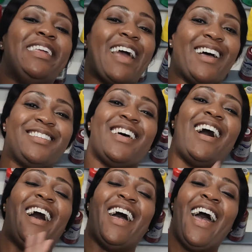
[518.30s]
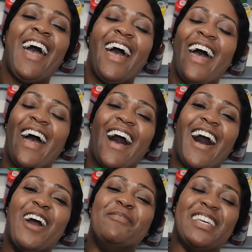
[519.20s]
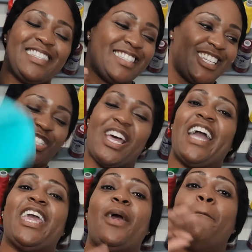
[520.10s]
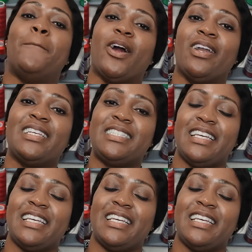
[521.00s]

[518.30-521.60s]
but yes. This is the Shacket Berta